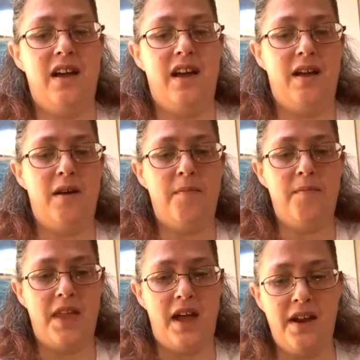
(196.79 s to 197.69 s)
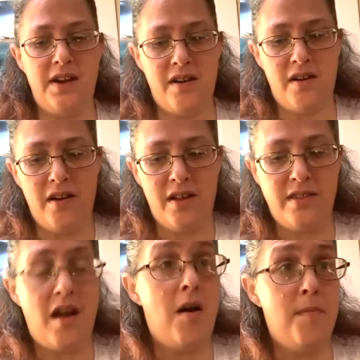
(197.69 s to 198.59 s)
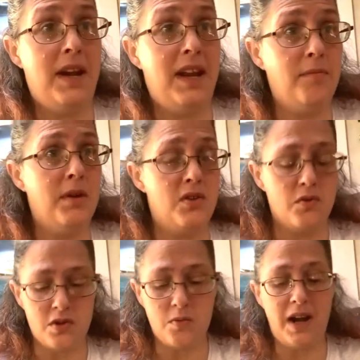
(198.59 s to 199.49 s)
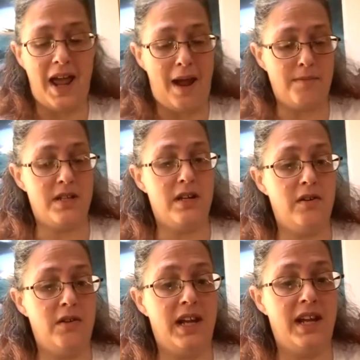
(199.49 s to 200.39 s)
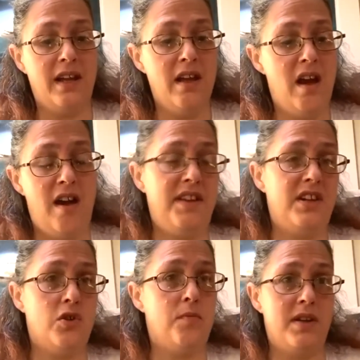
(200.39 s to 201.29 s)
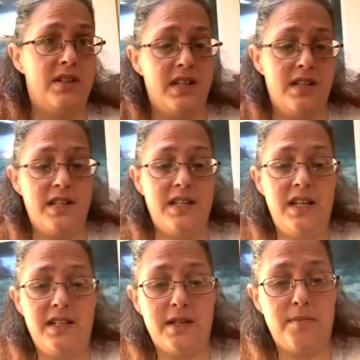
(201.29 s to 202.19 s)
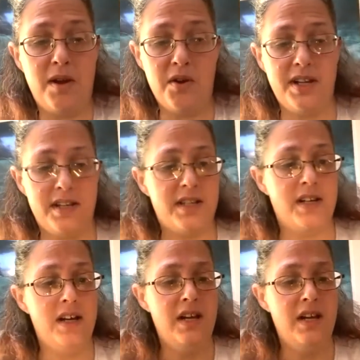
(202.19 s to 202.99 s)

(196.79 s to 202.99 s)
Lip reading: And I believe my daughter will absolutely, I think she'll burst into tears, to be honest.